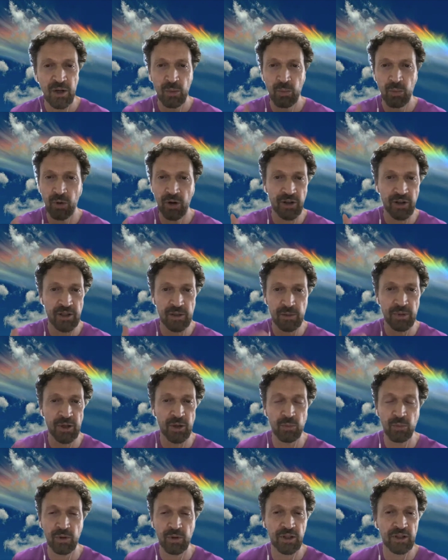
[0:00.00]
worried
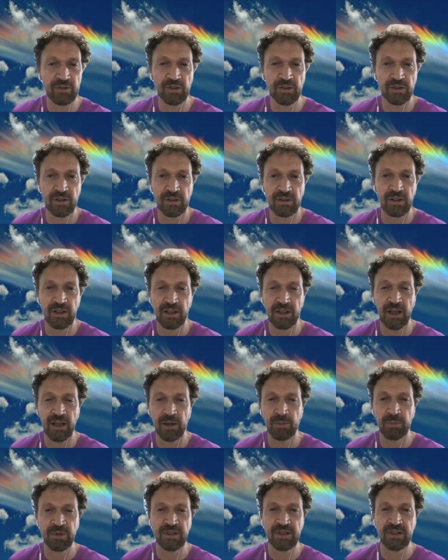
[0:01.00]
about whatever it
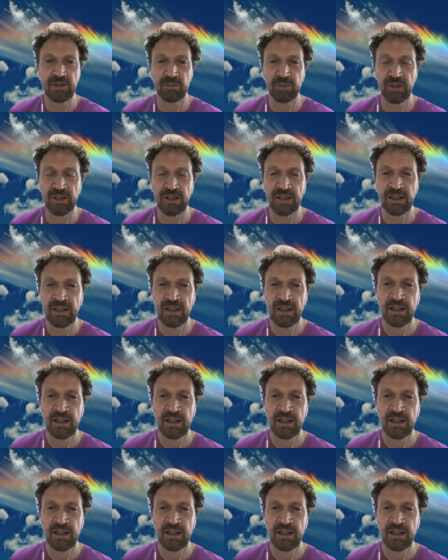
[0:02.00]
happens to be?